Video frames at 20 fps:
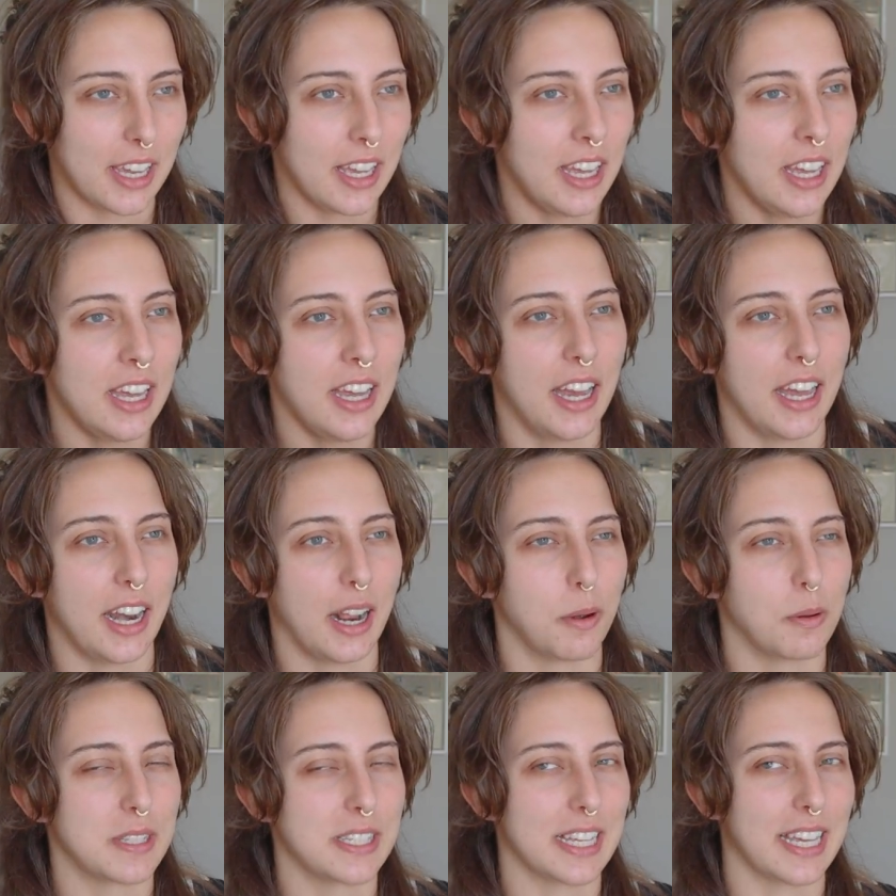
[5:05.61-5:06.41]

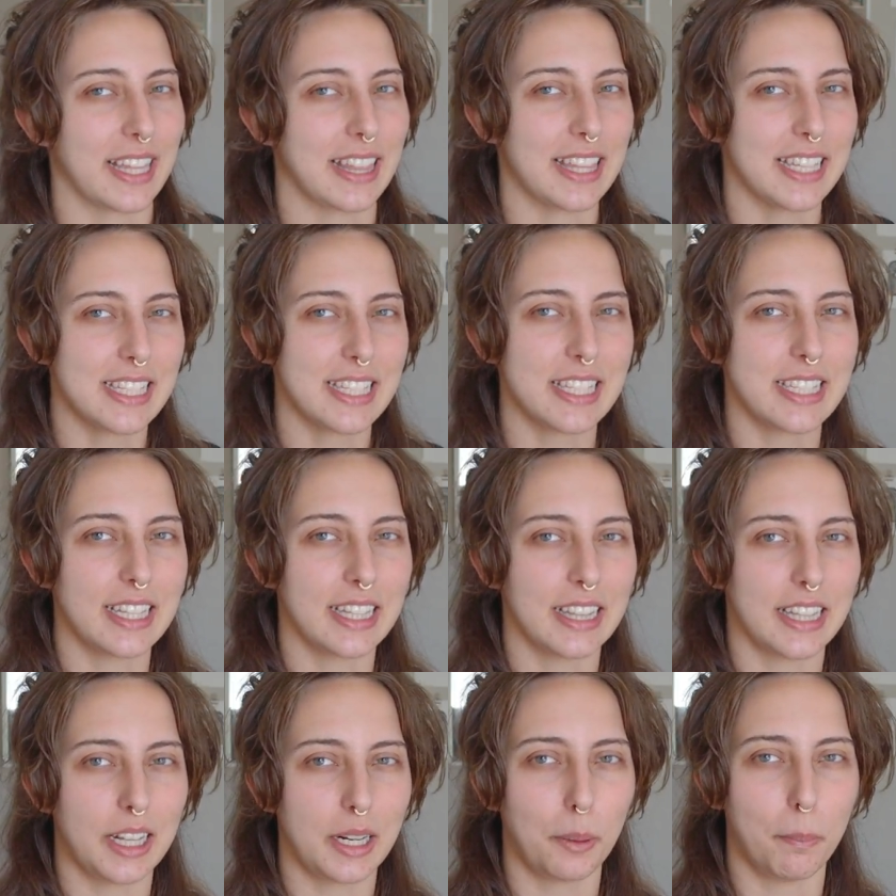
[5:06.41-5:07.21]
and I was like this is a
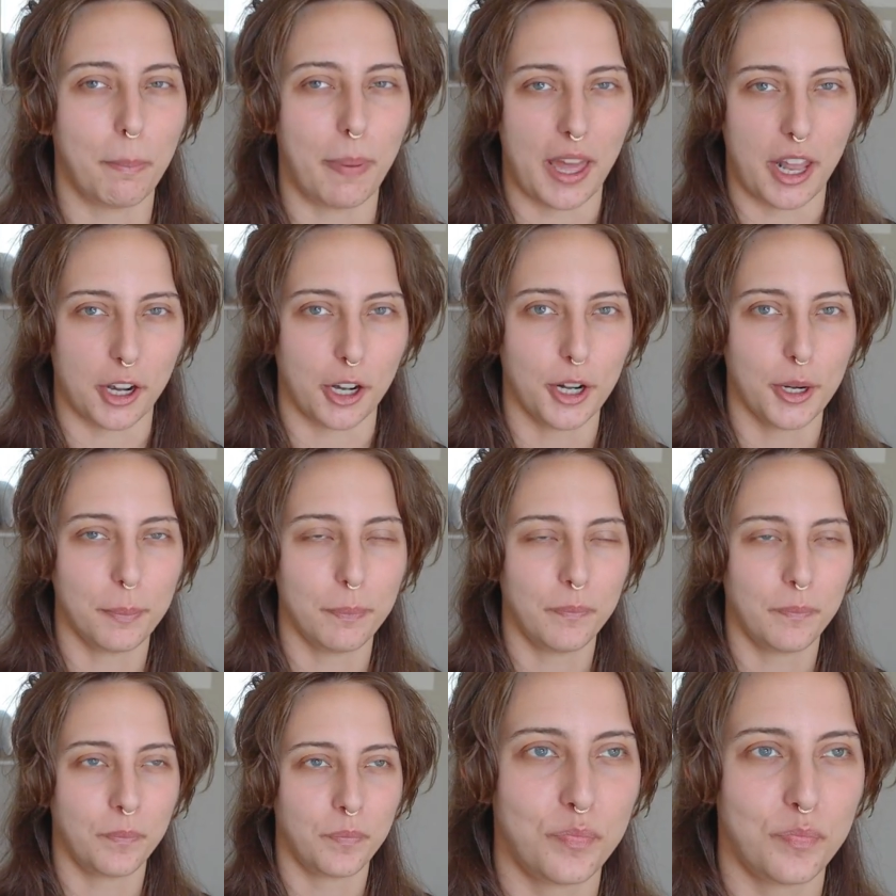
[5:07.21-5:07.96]
little better